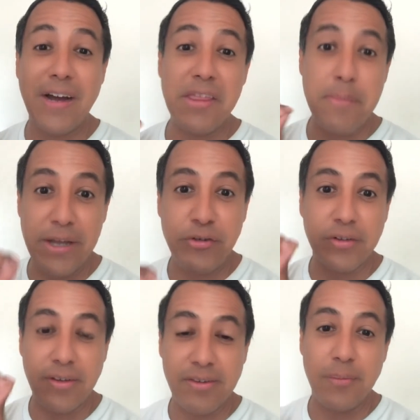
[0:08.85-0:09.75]
the metric
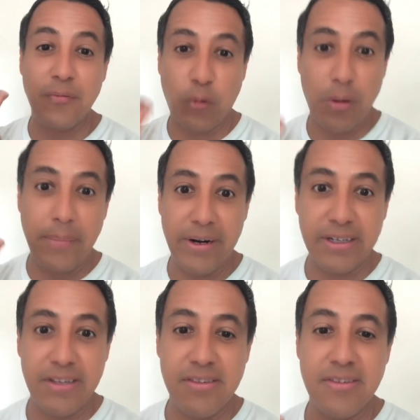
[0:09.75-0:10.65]
system for
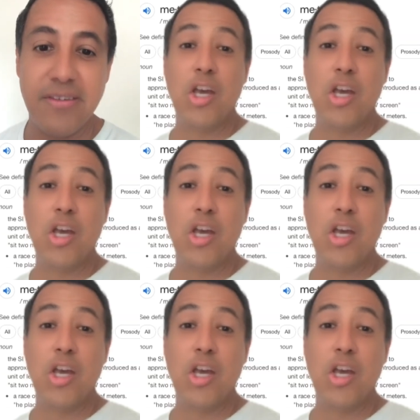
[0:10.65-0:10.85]
Americans.